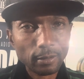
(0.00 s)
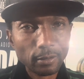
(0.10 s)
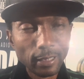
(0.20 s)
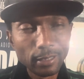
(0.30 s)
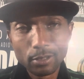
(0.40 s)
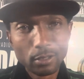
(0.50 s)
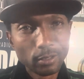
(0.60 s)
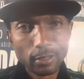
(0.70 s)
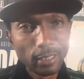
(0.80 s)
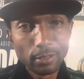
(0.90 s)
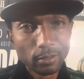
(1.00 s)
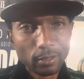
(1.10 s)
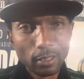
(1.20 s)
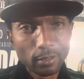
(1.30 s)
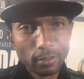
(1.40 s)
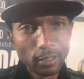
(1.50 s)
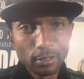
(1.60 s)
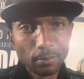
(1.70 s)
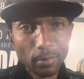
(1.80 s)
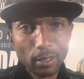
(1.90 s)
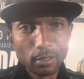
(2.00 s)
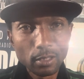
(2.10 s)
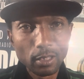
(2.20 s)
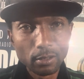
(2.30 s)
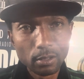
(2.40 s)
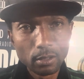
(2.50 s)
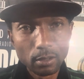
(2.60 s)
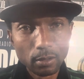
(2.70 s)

That doesn't make sense.